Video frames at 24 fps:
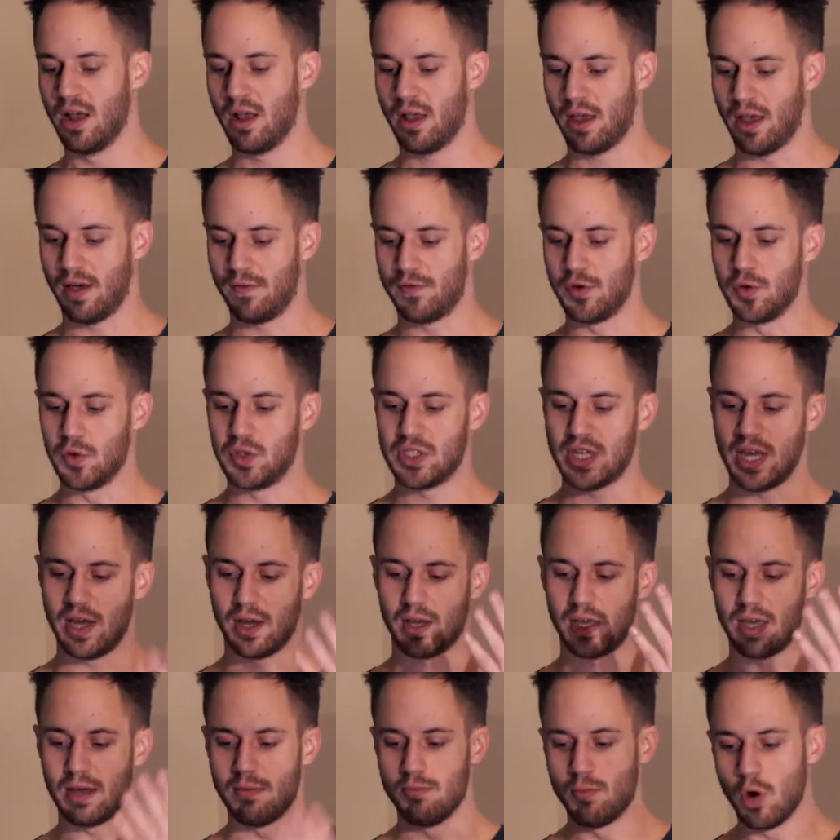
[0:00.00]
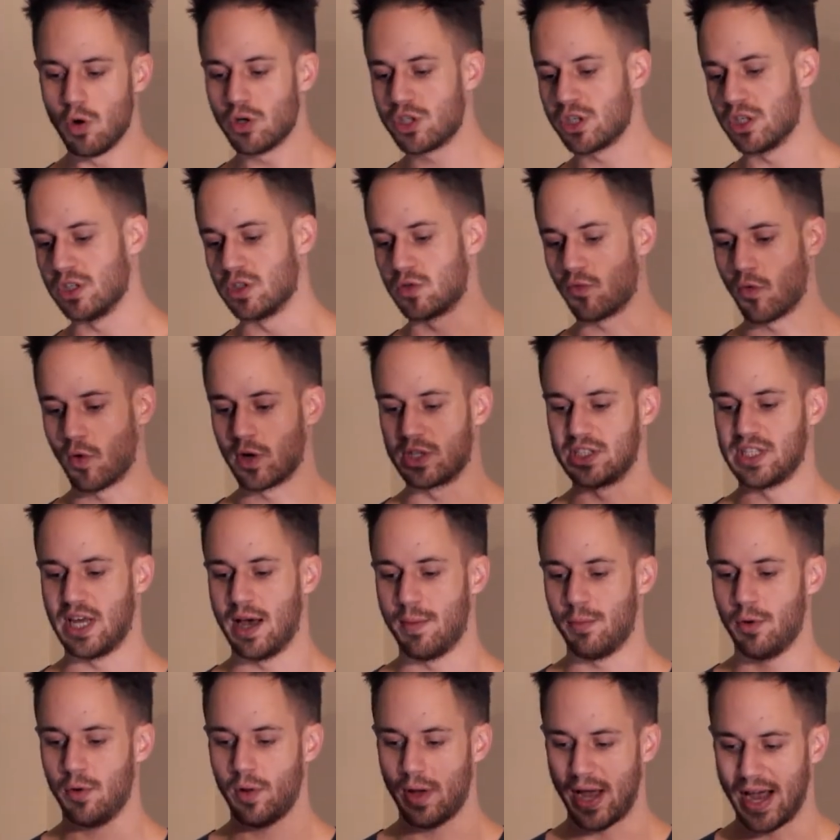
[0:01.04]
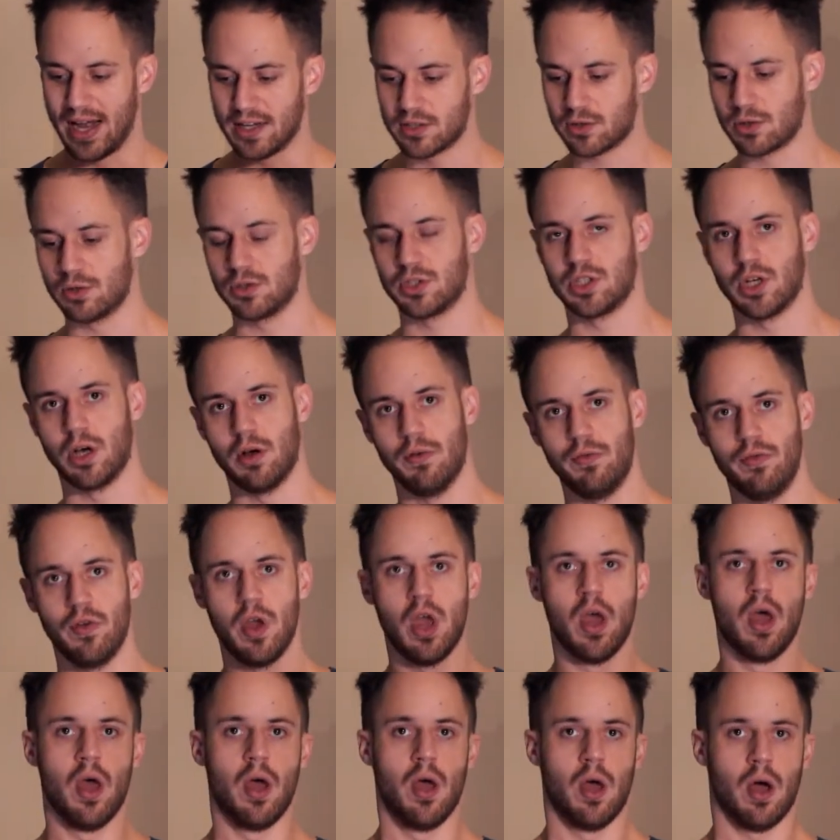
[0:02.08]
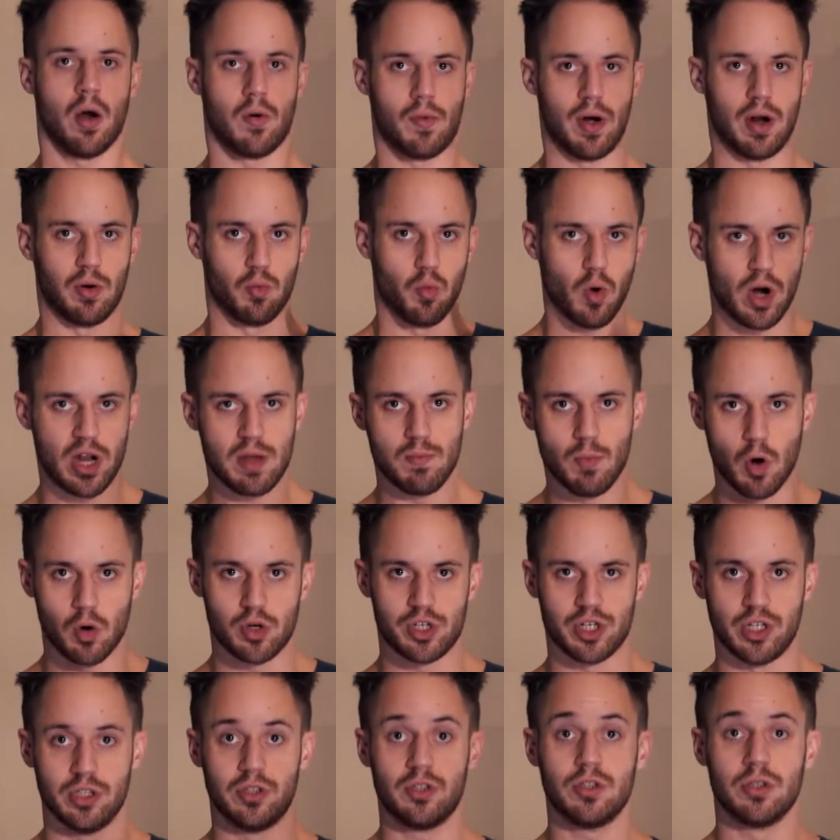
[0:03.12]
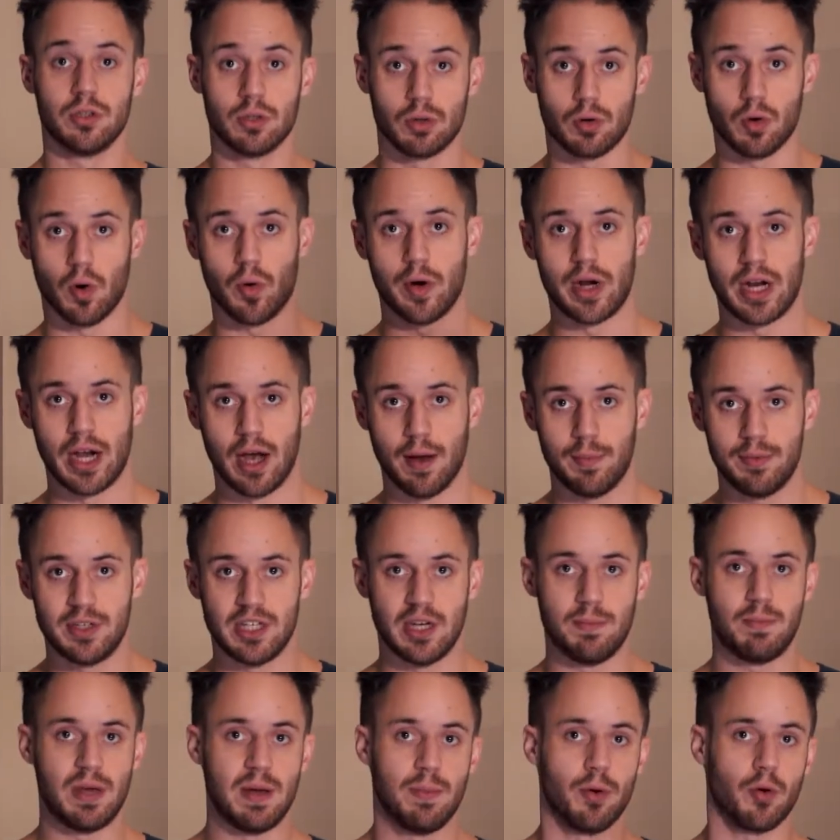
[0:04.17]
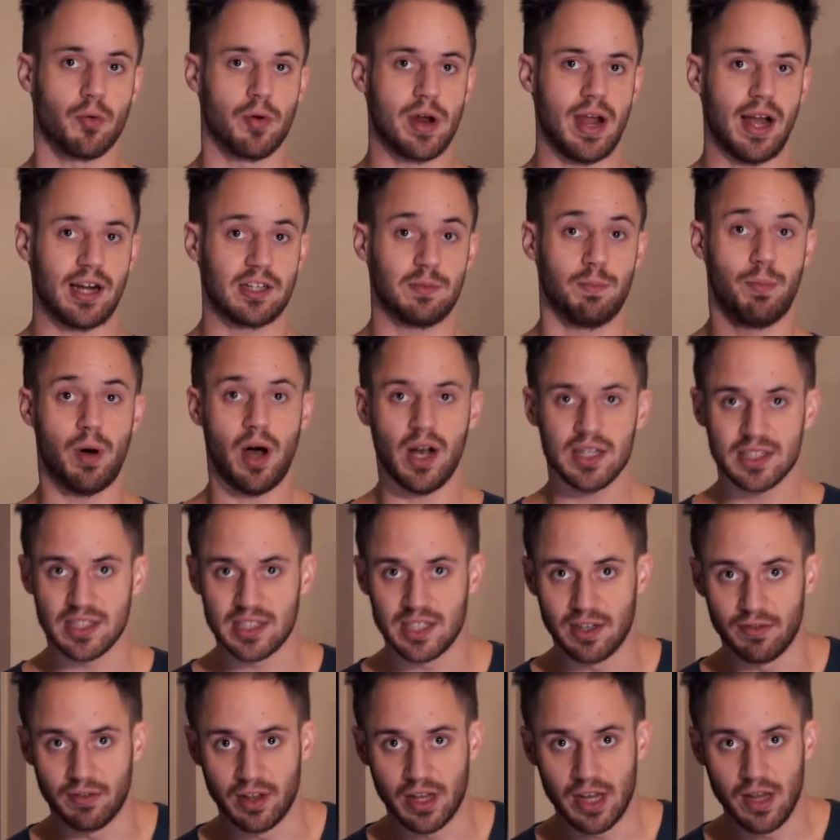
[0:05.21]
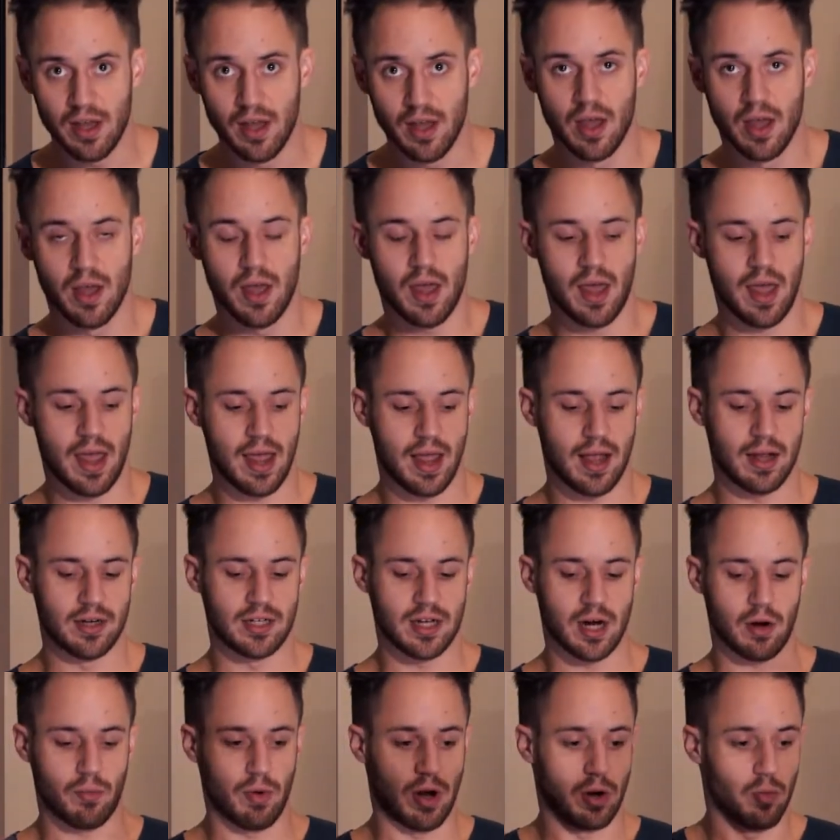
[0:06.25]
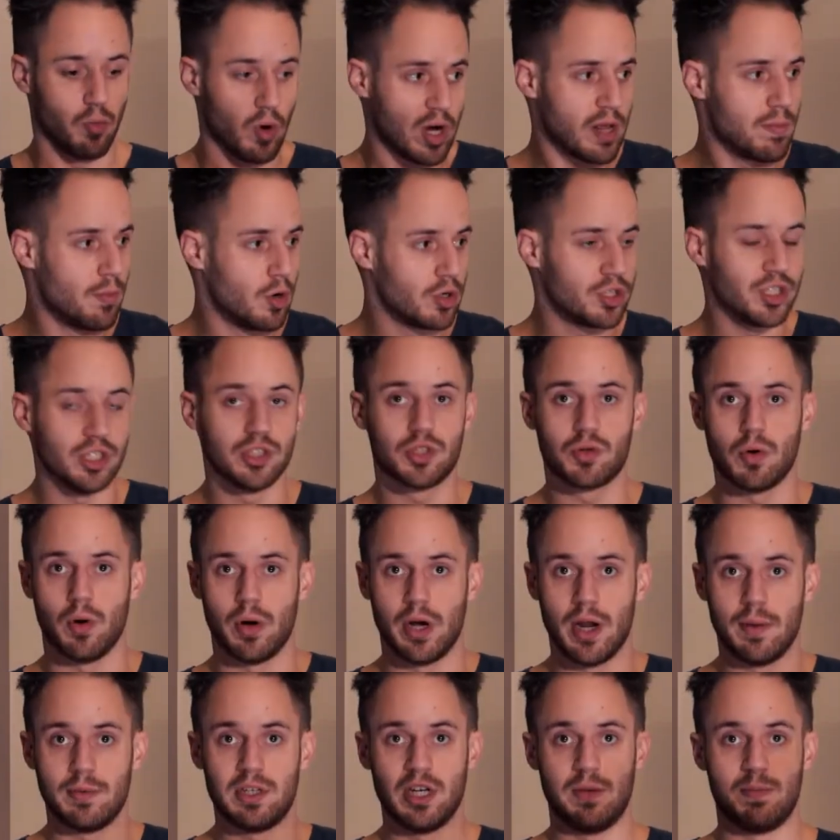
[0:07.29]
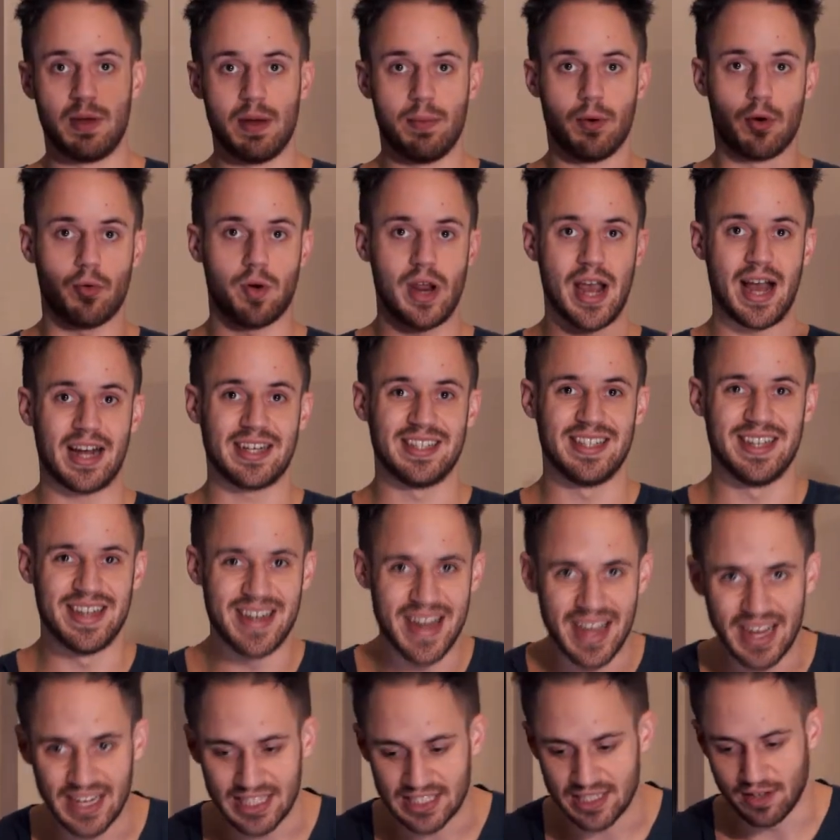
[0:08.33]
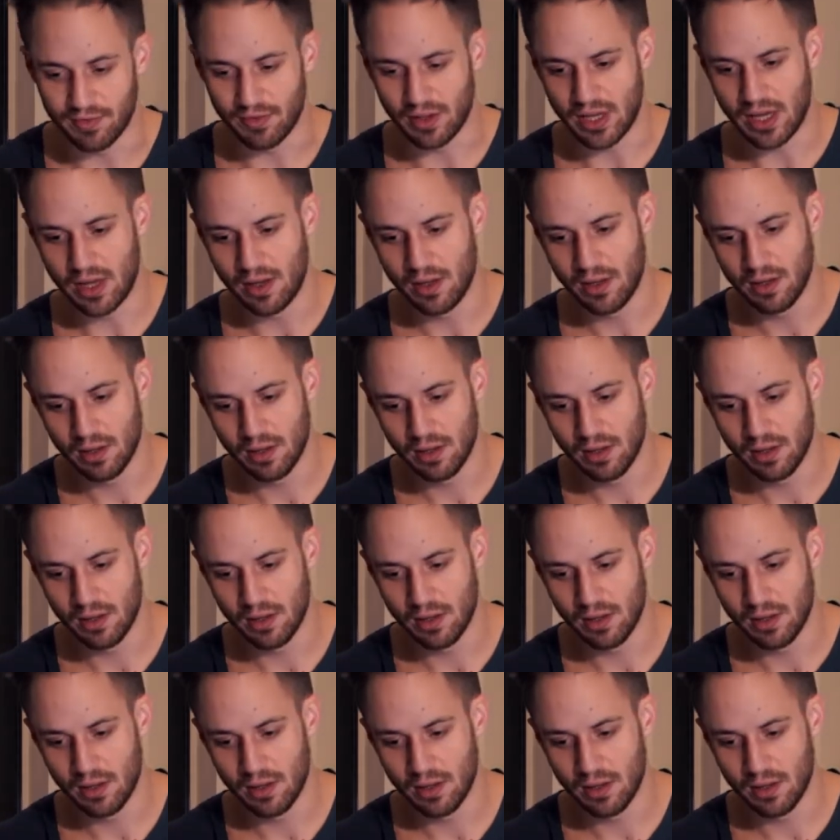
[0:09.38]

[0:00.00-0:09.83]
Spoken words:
If you take emotions, for example, ask yourself, around what emotions growing up did people react positively and around what emotions growing up did people react negatively?